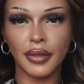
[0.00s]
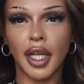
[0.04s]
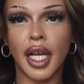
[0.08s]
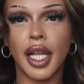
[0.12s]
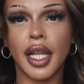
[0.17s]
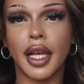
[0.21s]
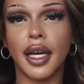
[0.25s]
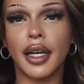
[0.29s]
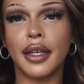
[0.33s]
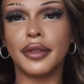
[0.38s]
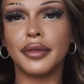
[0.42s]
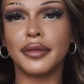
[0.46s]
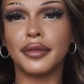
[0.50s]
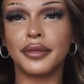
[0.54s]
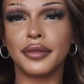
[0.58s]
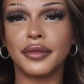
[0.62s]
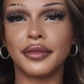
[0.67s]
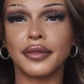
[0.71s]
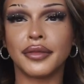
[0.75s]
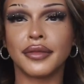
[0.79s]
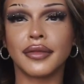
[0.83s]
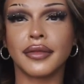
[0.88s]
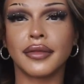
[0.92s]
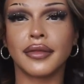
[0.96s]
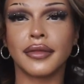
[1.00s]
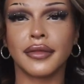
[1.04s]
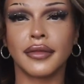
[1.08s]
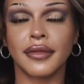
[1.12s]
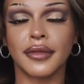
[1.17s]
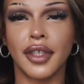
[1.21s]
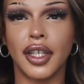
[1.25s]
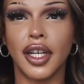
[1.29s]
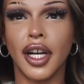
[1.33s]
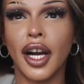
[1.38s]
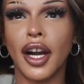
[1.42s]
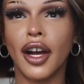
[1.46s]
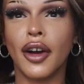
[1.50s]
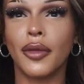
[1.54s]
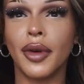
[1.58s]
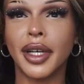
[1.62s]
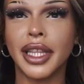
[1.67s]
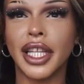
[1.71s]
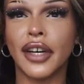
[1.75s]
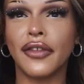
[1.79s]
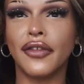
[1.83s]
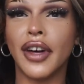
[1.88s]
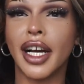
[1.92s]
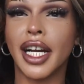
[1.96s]
Hello? Girl,
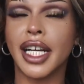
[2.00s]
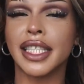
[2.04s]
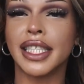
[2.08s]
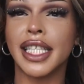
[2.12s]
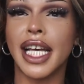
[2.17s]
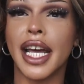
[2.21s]
what the fuck is